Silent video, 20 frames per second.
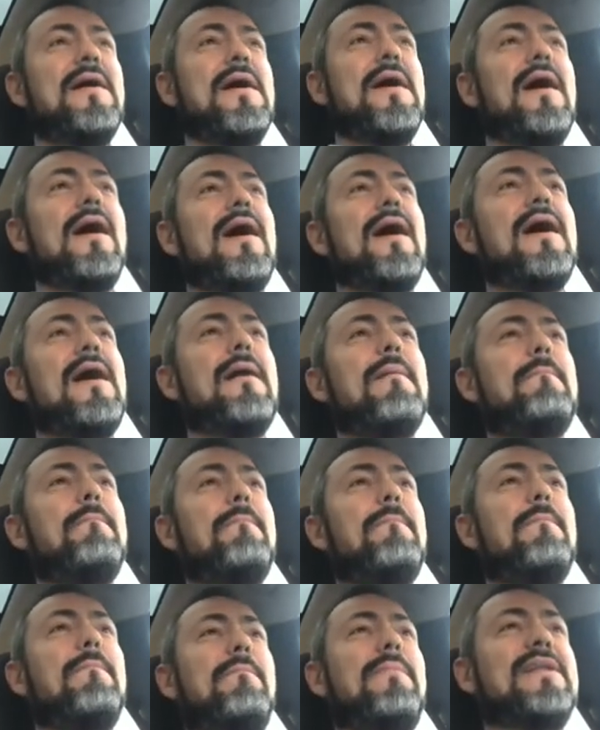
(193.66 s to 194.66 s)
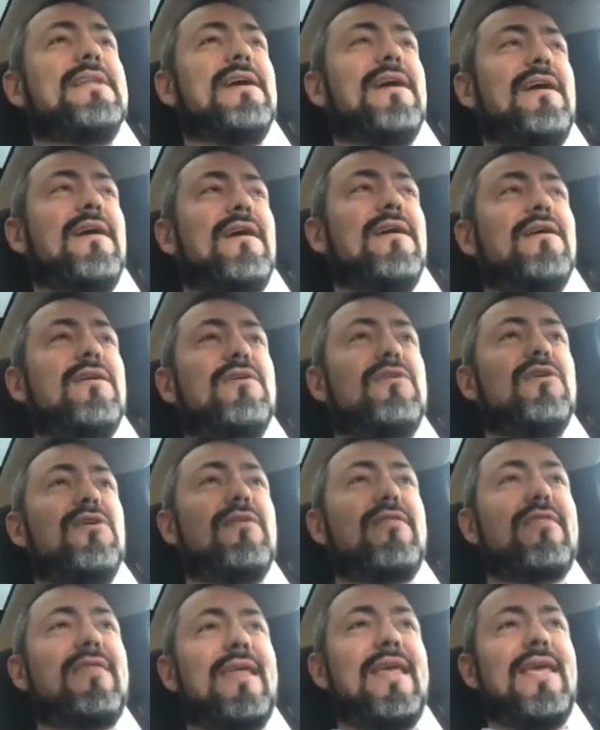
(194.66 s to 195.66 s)
But the
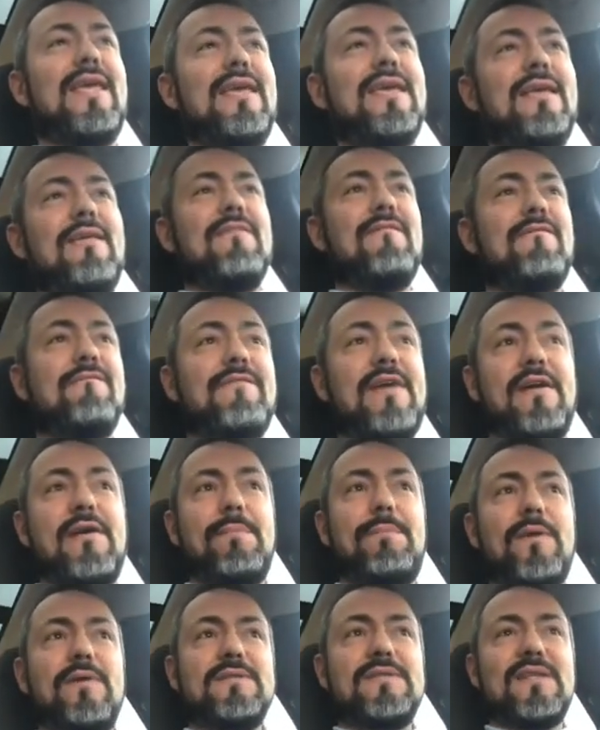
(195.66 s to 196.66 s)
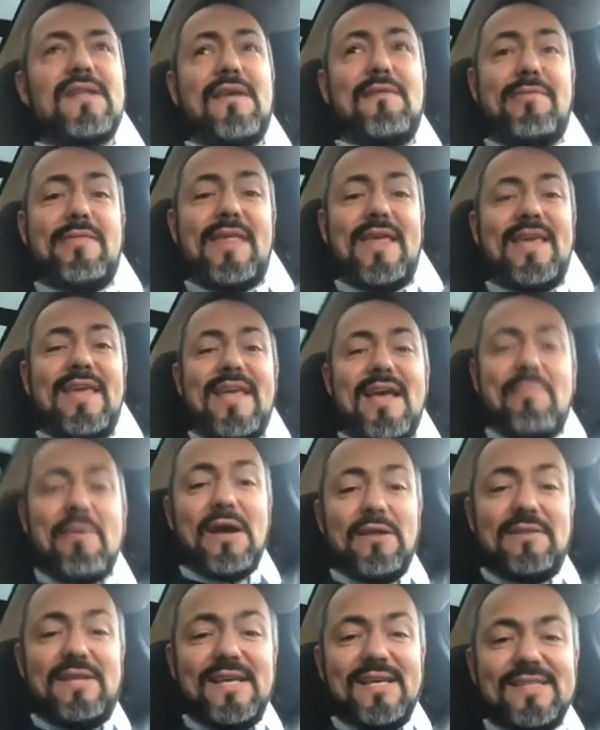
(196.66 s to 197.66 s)
good thing, very positive thing
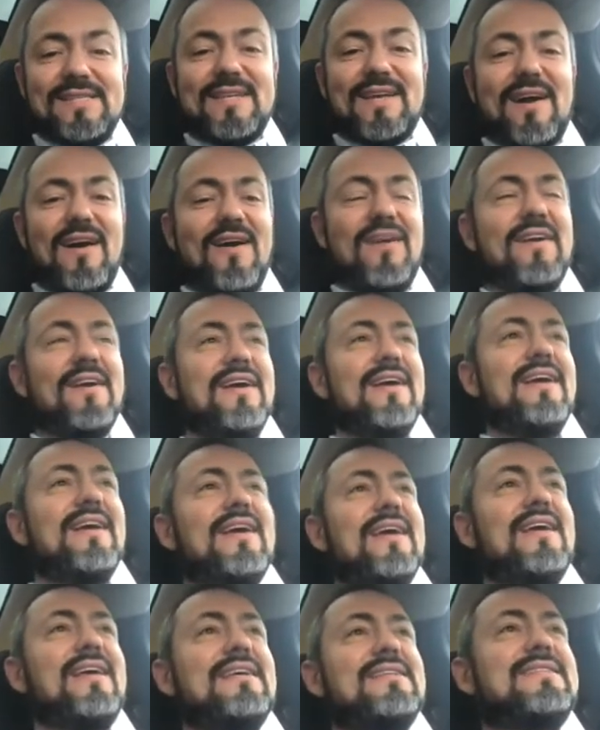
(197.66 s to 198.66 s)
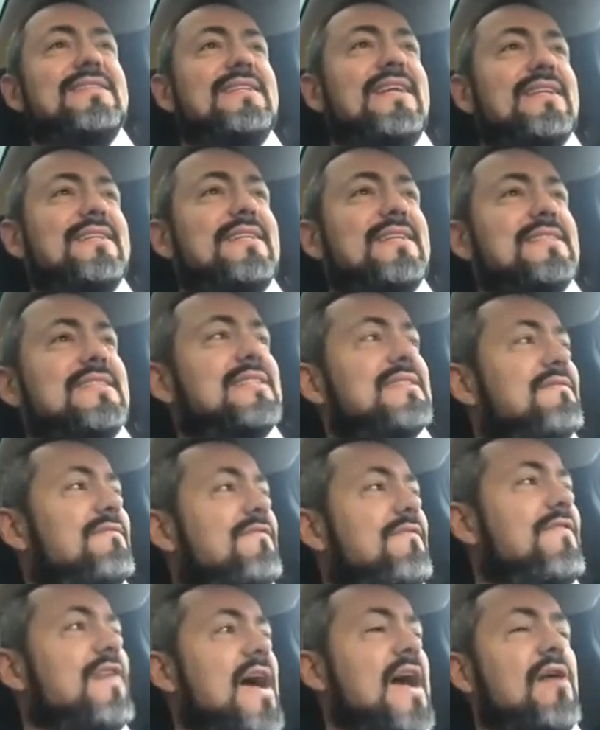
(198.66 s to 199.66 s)
about this car is that it's
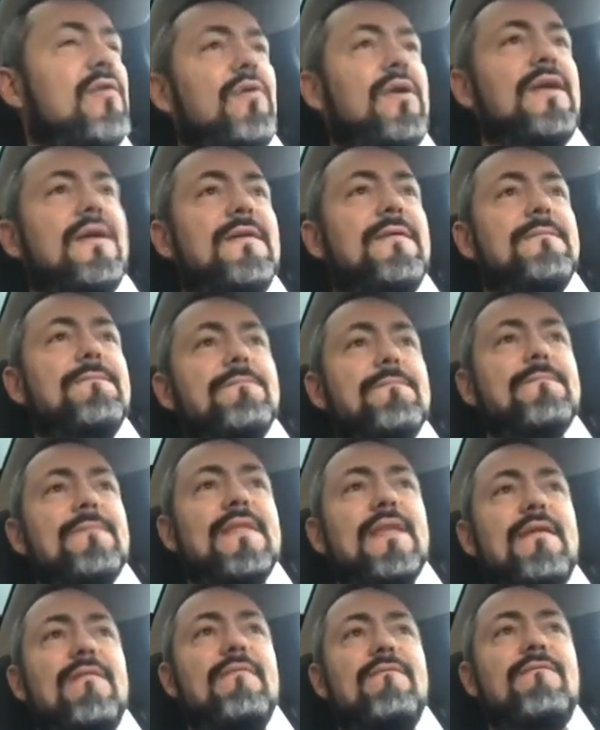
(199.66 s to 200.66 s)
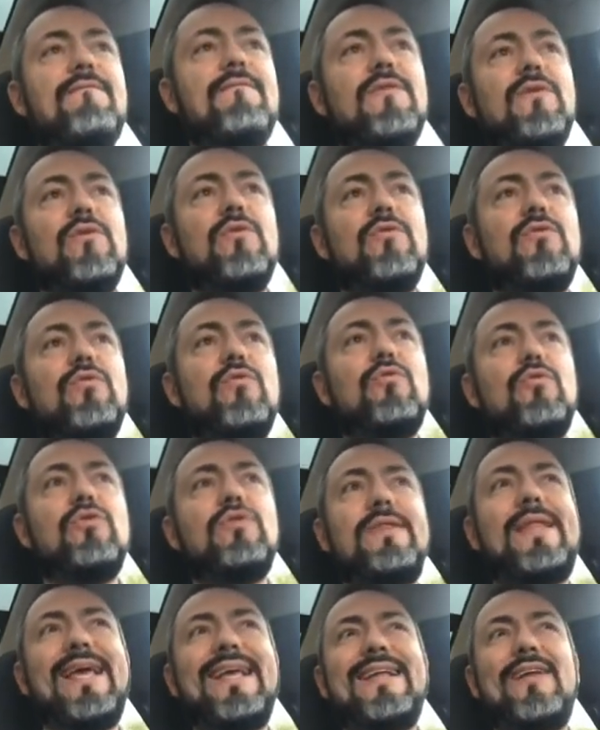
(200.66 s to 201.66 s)
very,
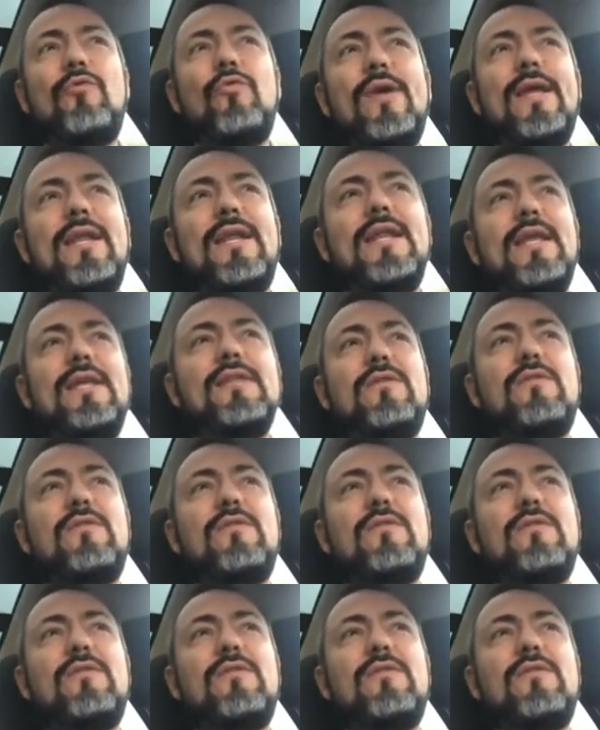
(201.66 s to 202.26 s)
they really